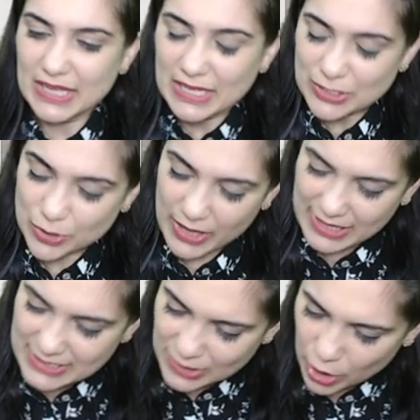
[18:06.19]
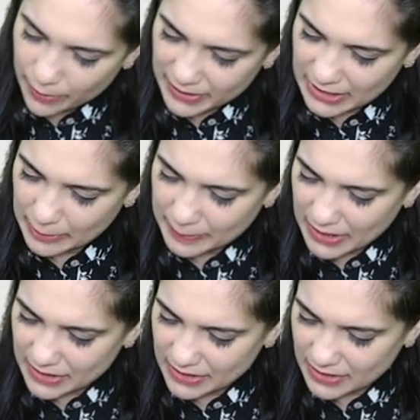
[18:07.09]
So as a nominal
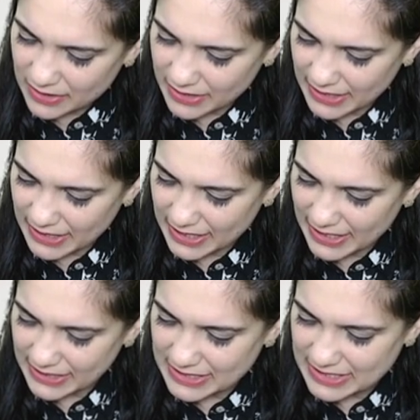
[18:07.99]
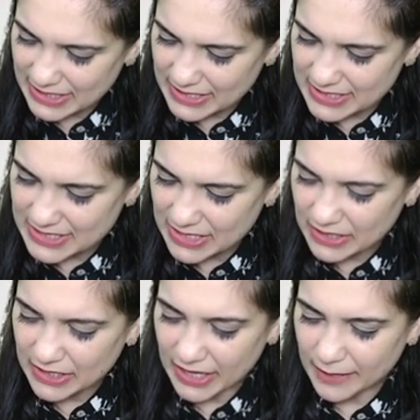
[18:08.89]
partner, he lends his
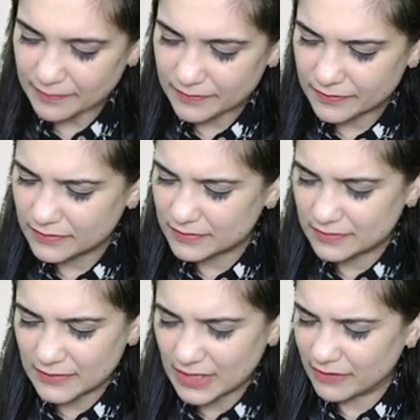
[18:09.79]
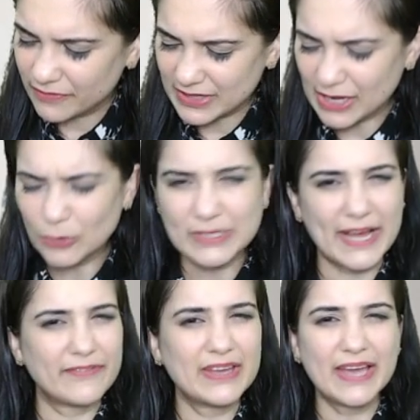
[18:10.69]
name without
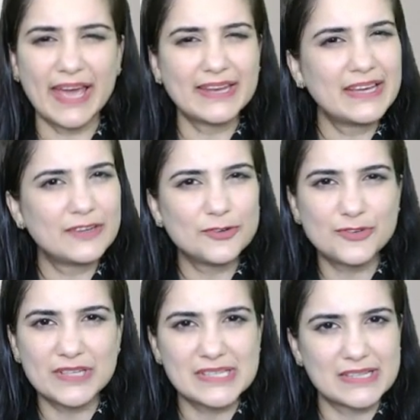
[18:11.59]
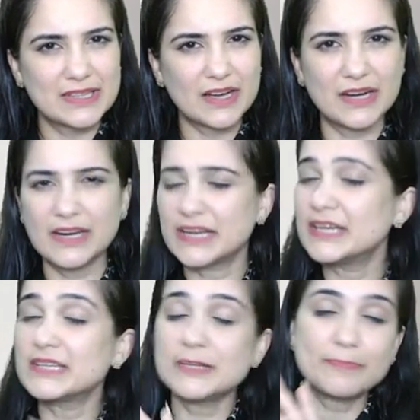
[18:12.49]
having any interest in the conduct. He
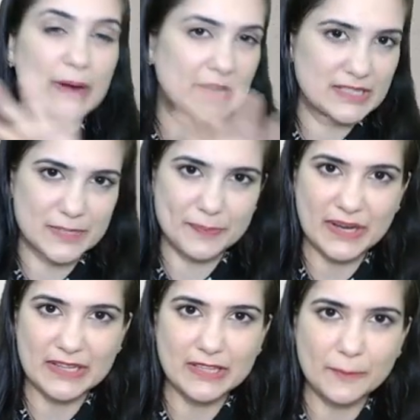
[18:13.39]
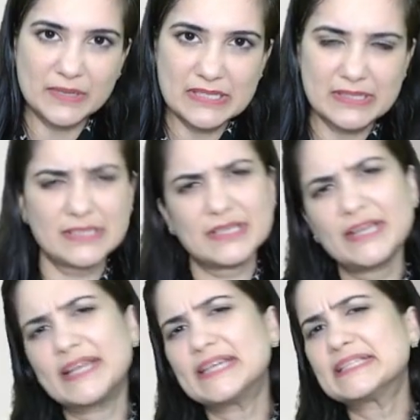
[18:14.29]
doesn't participate in the business. He
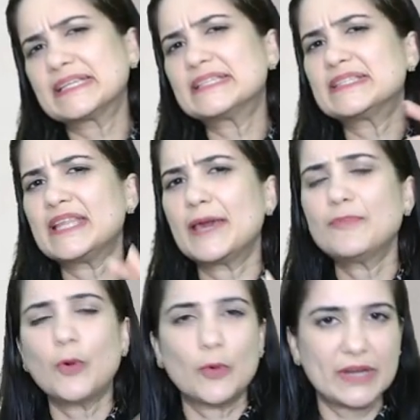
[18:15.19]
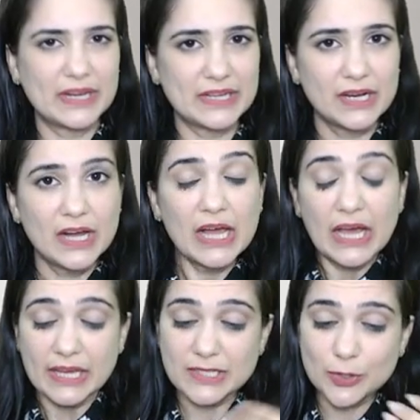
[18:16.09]
lends his name only.
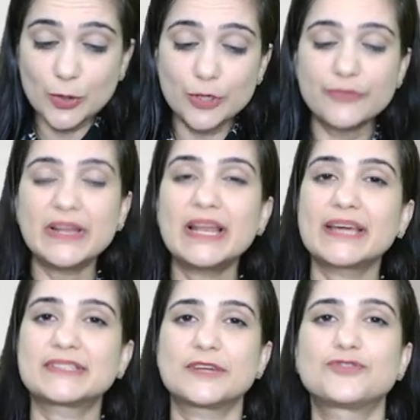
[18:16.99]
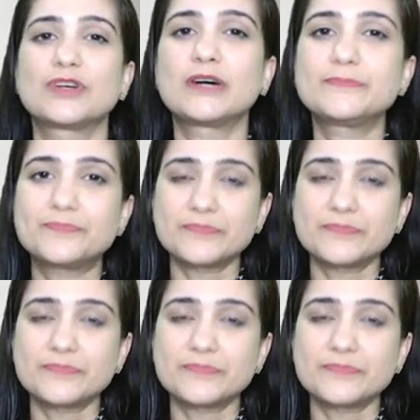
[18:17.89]
His goodwill, etc.